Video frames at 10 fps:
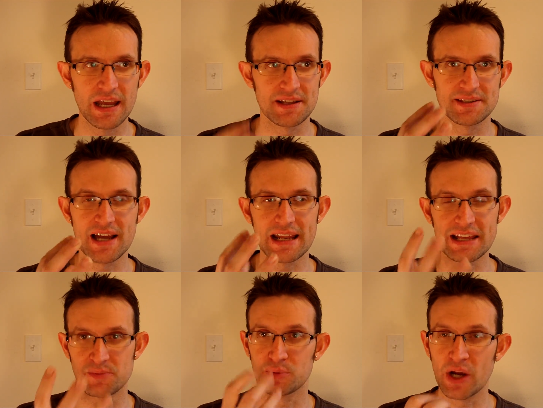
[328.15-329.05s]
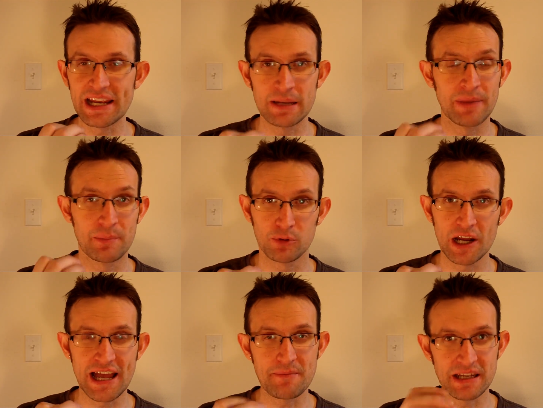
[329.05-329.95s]
It's not as bright, and by
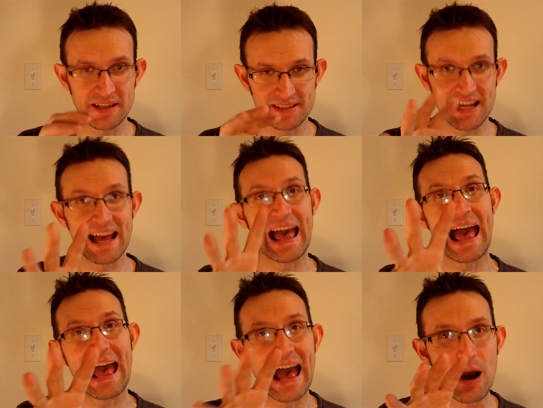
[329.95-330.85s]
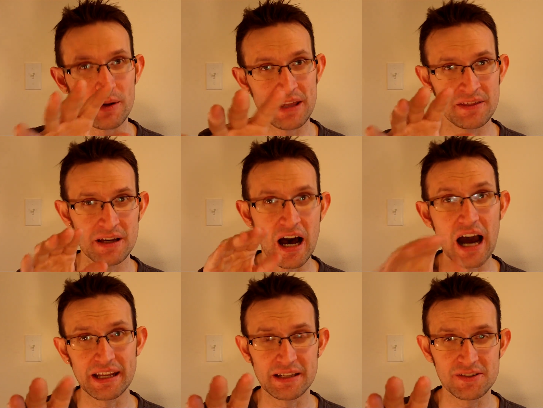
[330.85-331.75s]
bright I mean it's not out in the
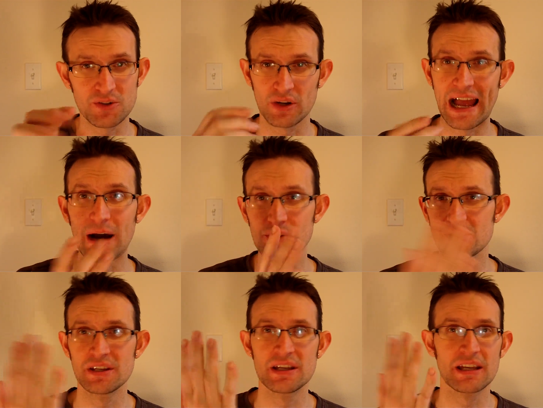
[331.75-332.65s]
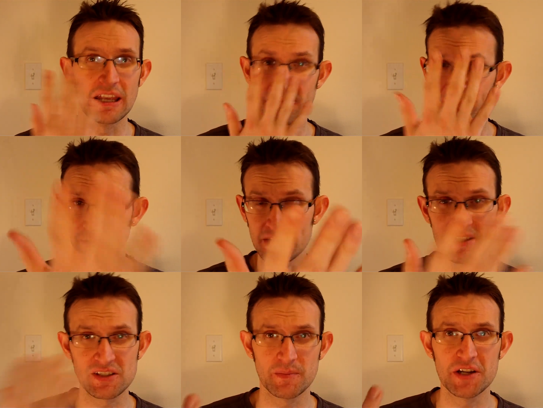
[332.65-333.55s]
audience or out in front
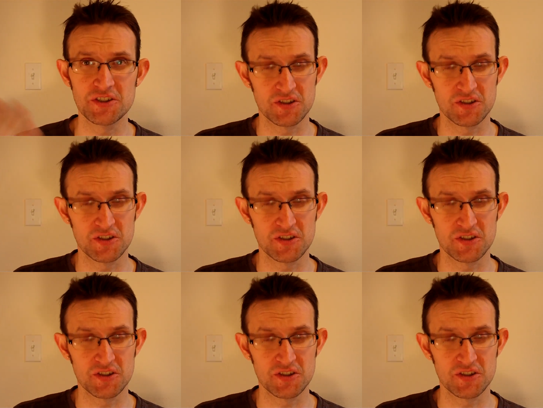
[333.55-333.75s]
as much.